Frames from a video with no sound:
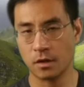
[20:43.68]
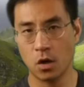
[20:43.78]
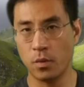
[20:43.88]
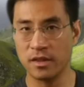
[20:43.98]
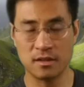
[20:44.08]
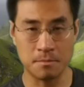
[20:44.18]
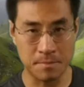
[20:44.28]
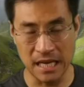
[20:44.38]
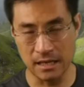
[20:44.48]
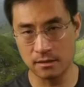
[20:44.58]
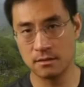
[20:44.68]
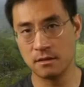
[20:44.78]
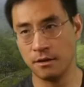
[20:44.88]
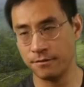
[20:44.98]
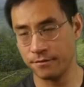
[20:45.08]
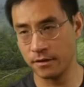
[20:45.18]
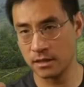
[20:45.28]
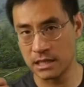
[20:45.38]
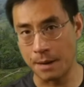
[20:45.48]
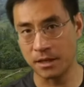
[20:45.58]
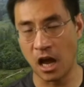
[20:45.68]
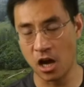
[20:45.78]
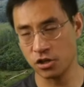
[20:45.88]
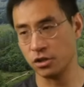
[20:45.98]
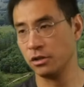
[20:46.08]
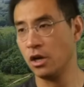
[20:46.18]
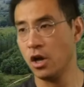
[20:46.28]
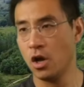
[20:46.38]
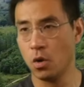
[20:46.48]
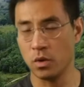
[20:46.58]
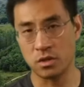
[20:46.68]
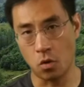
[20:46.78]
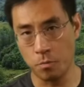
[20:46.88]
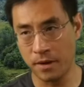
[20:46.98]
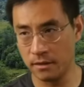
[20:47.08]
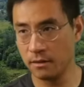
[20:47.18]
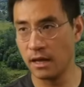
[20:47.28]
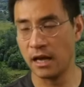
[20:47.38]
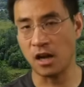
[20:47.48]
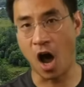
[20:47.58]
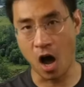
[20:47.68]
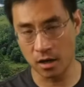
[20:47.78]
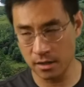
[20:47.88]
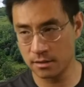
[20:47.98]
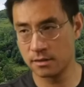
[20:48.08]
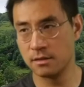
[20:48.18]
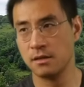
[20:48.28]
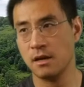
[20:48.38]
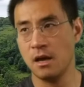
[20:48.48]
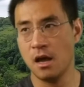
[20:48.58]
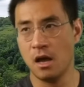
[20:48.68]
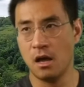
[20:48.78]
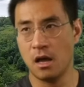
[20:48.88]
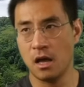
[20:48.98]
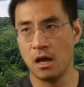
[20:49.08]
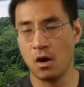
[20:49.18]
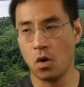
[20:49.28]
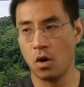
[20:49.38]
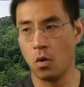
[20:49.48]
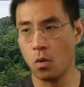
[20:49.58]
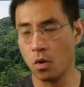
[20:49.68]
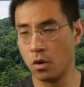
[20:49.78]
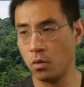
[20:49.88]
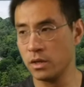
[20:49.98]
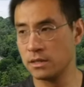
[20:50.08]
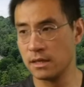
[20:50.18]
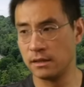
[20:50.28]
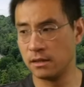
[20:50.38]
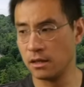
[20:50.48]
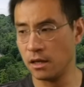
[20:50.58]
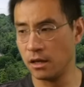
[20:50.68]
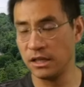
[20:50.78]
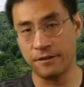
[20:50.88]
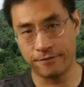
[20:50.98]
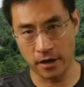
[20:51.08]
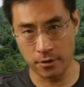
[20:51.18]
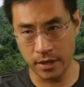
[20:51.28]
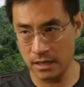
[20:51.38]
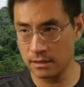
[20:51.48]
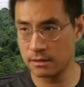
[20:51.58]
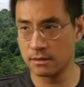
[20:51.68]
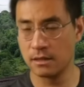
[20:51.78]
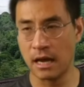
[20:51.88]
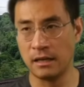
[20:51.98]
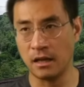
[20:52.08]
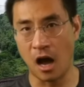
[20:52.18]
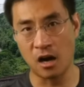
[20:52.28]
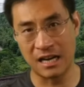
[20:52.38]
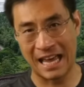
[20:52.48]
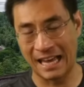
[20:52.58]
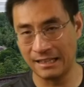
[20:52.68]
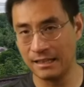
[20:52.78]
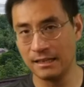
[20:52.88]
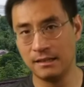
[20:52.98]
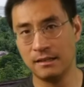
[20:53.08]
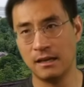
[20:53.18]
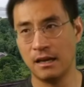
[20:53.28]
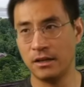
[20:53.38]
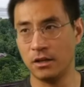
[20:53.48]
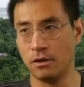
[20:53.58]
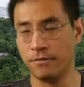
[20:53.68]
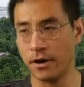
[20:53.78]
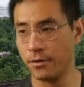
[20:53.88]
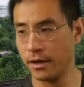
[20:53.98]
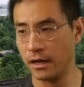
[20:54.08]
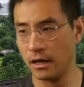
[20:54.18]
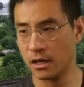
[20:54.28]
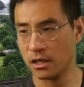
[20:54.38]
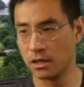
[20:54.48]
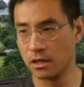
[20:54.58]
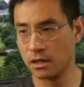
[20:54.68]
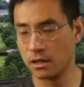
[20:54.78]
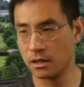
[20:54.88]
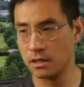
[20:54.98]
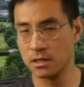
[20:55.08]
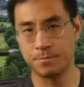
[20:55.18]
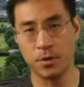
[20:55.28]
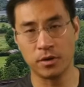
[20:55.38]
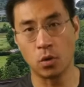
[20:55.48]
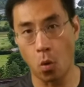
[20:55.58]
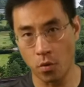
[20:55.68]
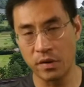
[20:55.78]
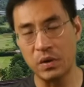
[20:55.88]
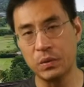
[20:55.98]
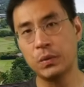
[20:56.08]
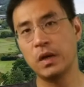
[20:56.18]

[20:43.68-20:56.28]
Whether the means of sabotaging was open and honest, or was it nefarious and underhanded, very conspiratorial?